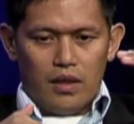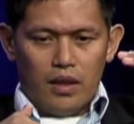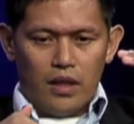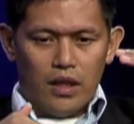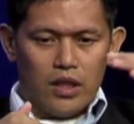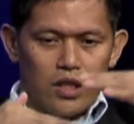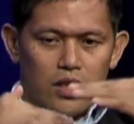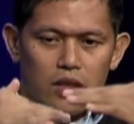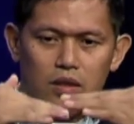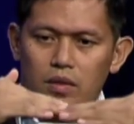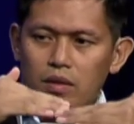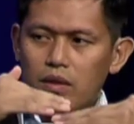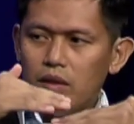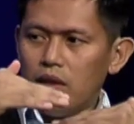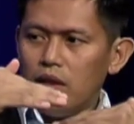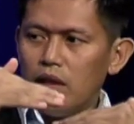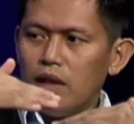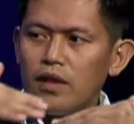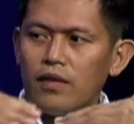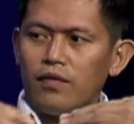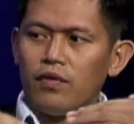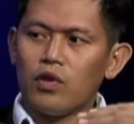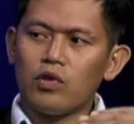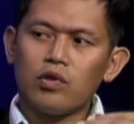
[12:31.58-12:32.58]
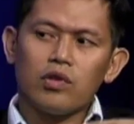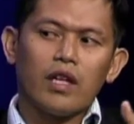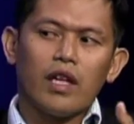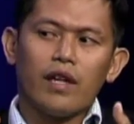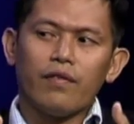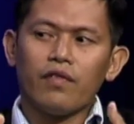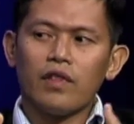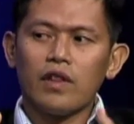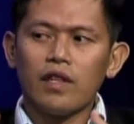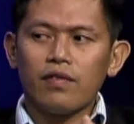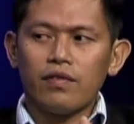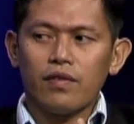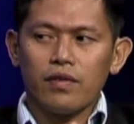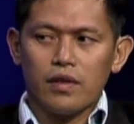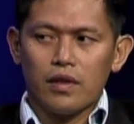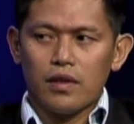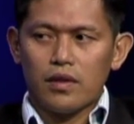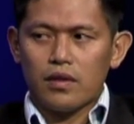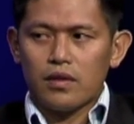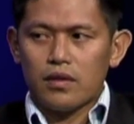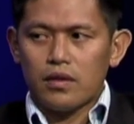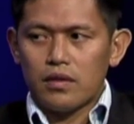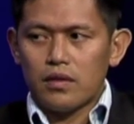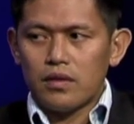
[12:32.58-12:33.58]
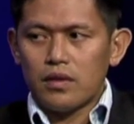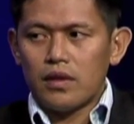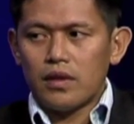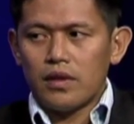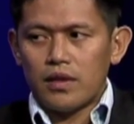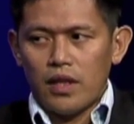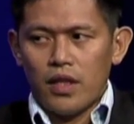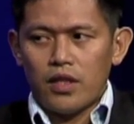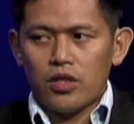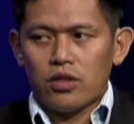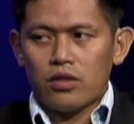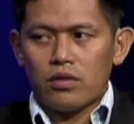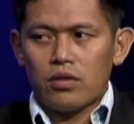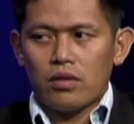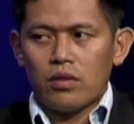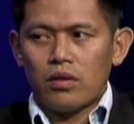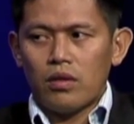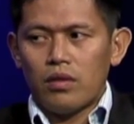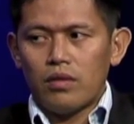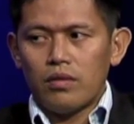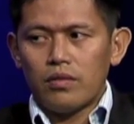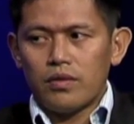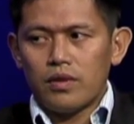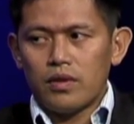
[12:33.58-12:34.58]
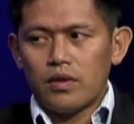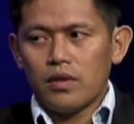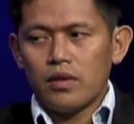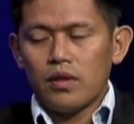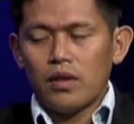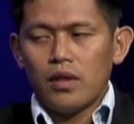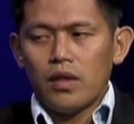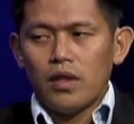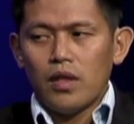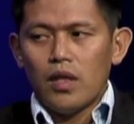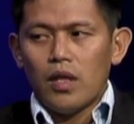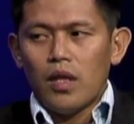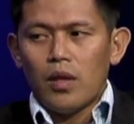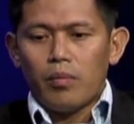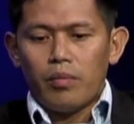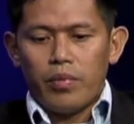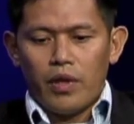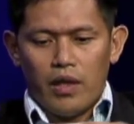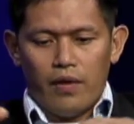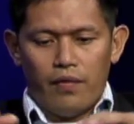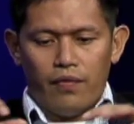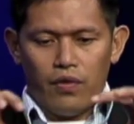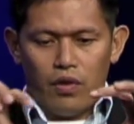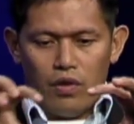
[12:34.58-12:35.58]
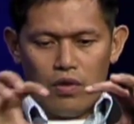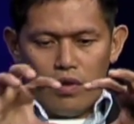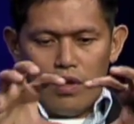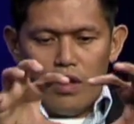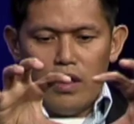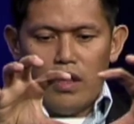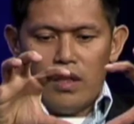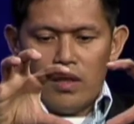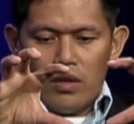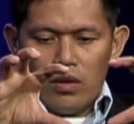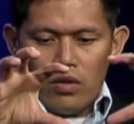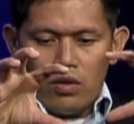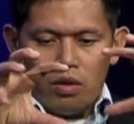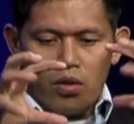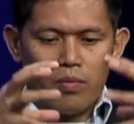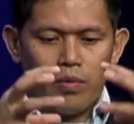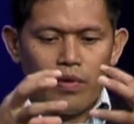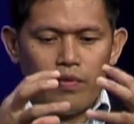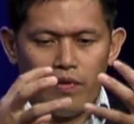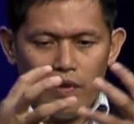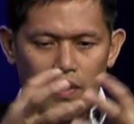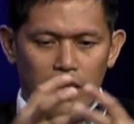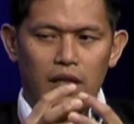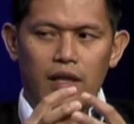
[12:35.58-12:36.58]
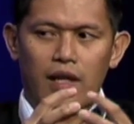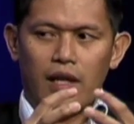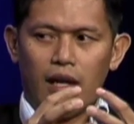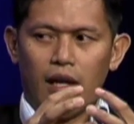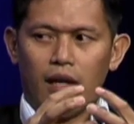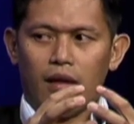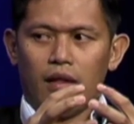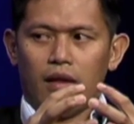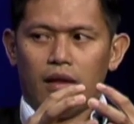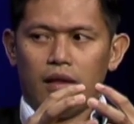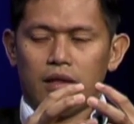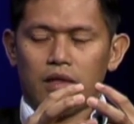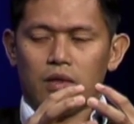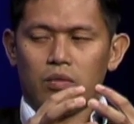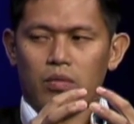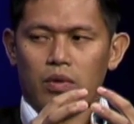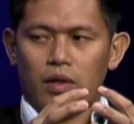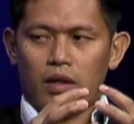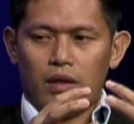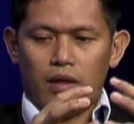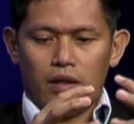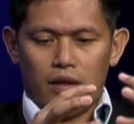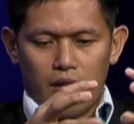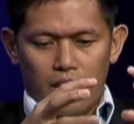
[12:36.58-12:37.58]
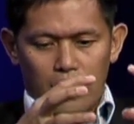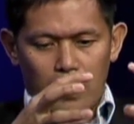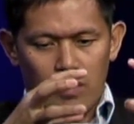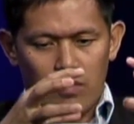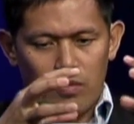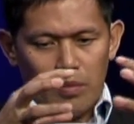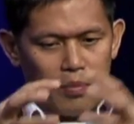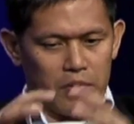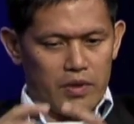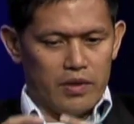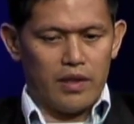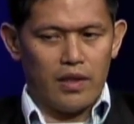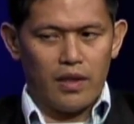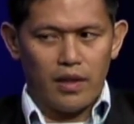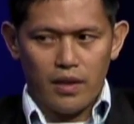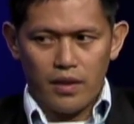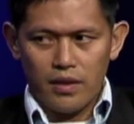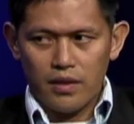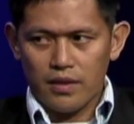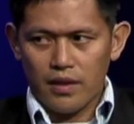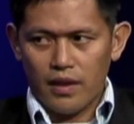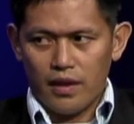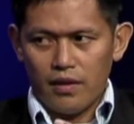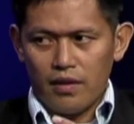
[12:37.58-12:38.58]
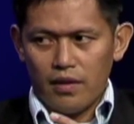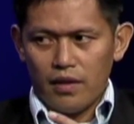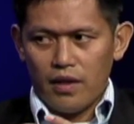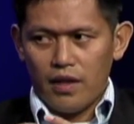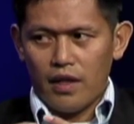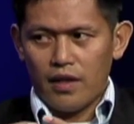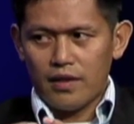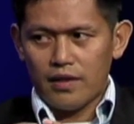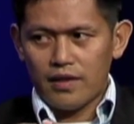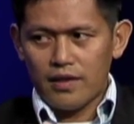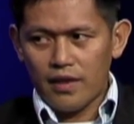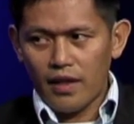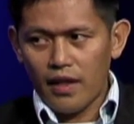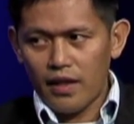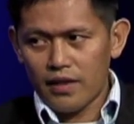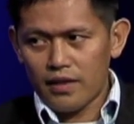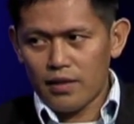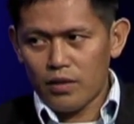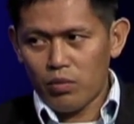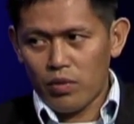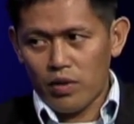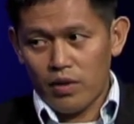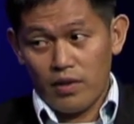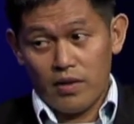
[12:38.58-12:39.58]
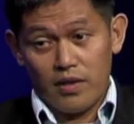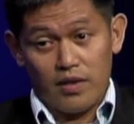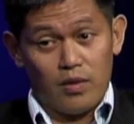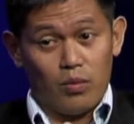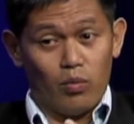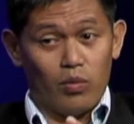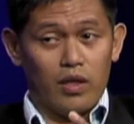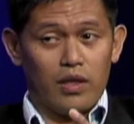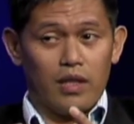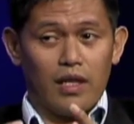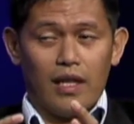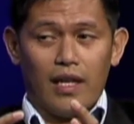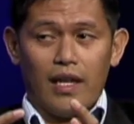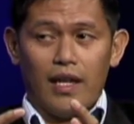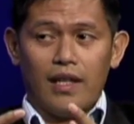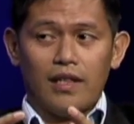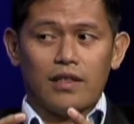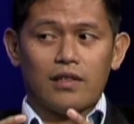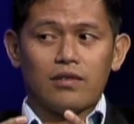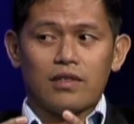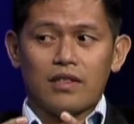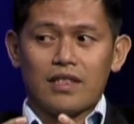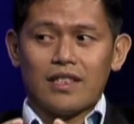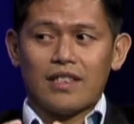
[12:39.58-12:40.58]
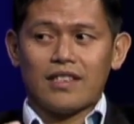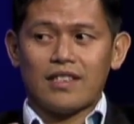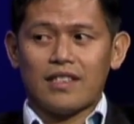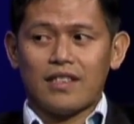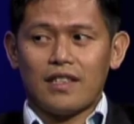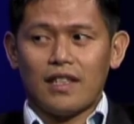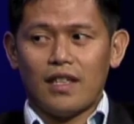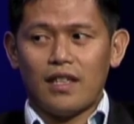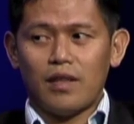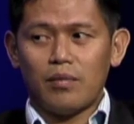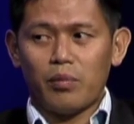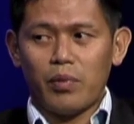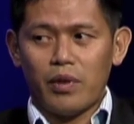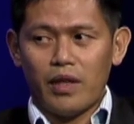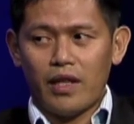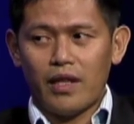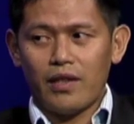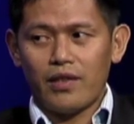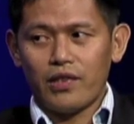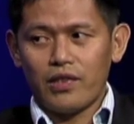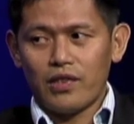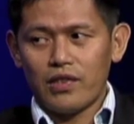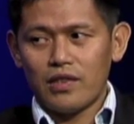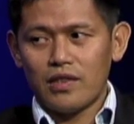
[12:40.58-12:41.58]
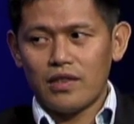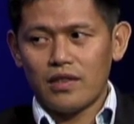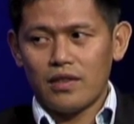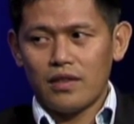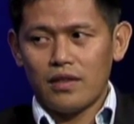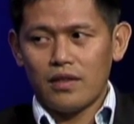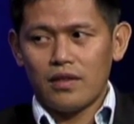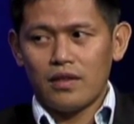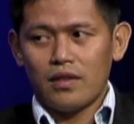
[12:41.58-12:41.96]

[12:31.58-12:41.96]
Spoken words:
each individual have different intention or goals. But if you're in a group of elite athletes where they're now representing, say, the United States, where there's, 8 to 16 players,